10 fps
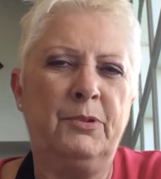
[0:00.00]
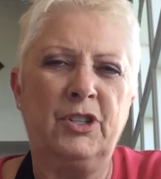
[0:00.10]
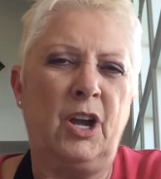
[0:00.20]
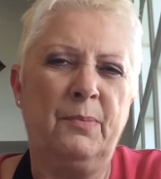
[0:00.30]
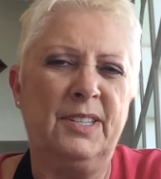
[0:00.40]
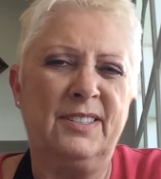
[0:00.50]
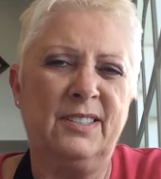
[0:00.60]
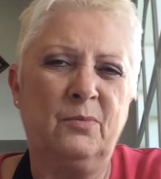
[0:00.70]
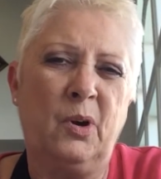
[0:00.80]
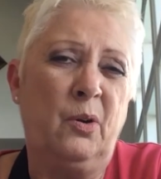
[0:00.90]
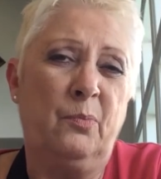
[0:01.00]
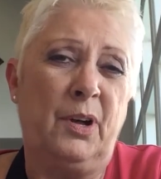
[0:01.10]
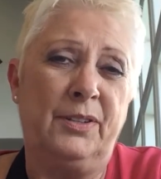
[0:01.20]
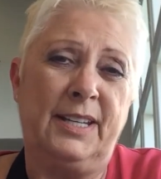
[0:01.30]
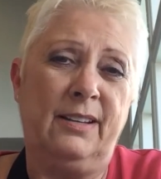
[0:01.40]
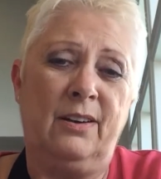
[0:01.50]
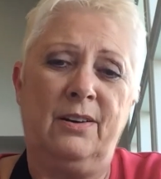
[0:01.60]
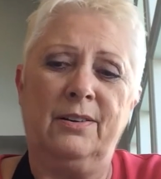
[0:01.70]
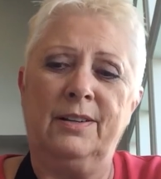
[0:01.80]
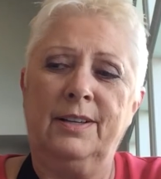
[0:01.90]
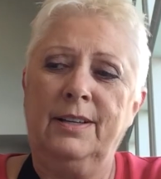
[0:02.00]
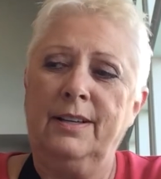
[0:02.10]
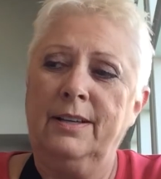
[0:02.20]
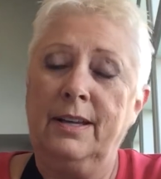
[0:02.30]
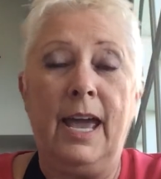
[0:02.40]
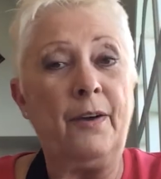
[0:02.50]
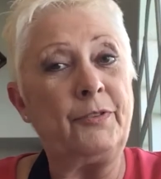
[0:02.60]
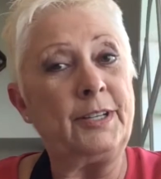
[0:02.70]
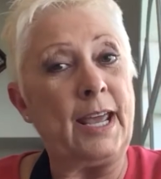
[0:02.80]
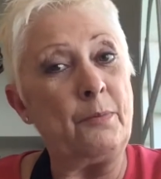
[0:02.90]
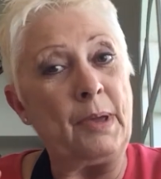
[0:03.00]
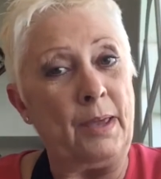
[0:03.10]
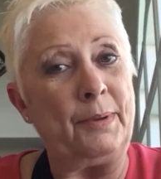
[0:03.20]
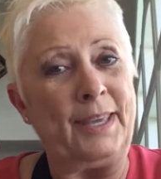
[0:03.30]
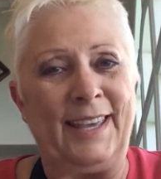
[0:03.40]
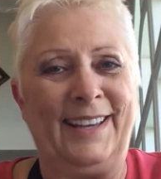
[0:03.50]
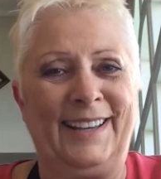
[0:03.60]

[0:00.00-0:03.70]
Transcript: pajamas and robe all day long. Half the day, maybe,